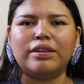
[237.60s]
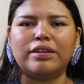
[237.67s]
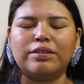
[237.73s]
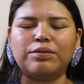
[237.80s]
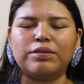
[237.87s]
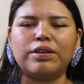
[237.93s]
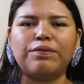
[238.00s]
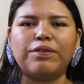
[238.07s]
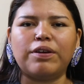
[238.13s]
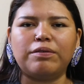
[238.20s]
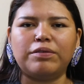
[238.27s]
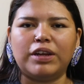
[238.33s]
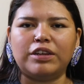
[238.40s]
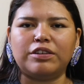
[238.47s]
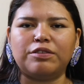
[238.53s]
This was a
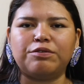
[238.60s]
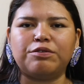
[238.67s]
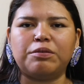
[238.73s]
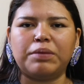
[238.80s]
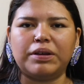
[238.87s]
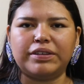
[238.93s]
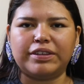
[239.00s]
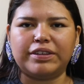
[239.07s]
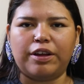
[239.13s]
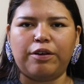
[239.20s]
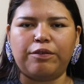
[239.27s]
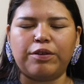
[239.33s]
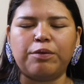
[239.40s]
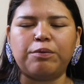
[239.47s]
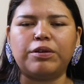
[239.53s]
foundation for
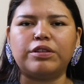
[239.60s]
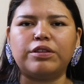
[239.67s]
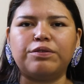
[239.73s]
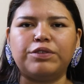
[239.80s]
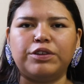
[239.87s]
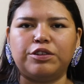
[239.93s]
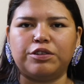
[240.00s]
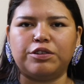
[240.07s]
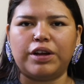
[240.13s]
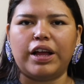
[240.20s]
myself and what the future